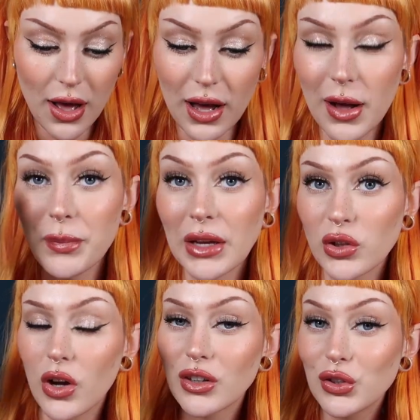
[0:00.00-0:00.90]
I
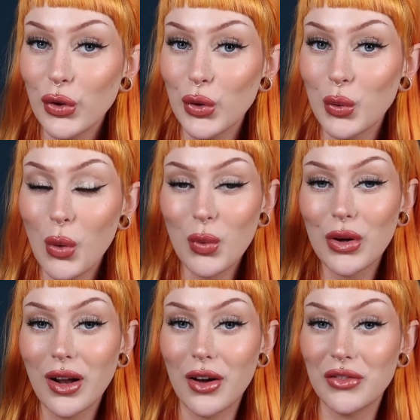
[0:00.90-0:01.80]
talked to
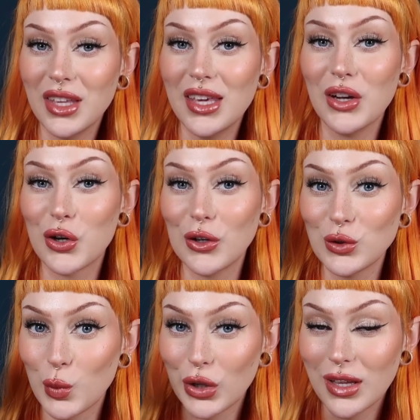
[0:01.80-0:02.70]
one of the
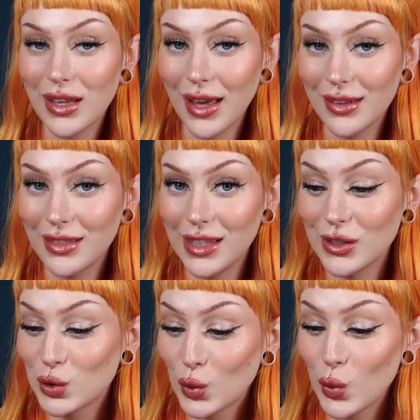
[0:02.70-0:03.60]
girls working at the
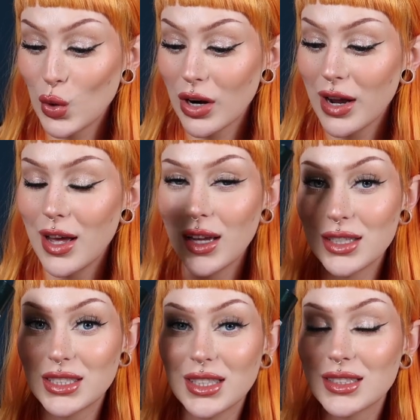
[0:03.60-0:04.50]
store,
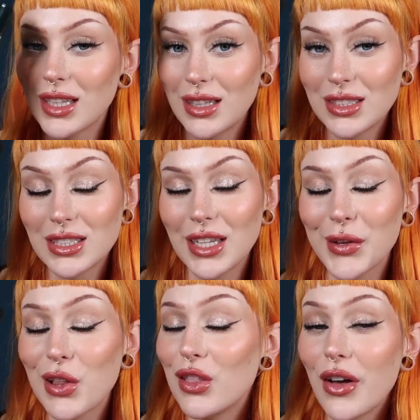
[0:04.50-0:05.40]
and she said that
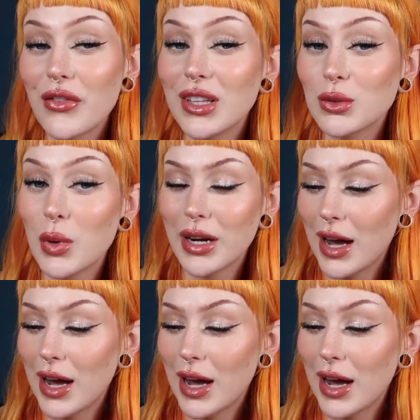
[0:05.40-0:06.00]
she loved this one.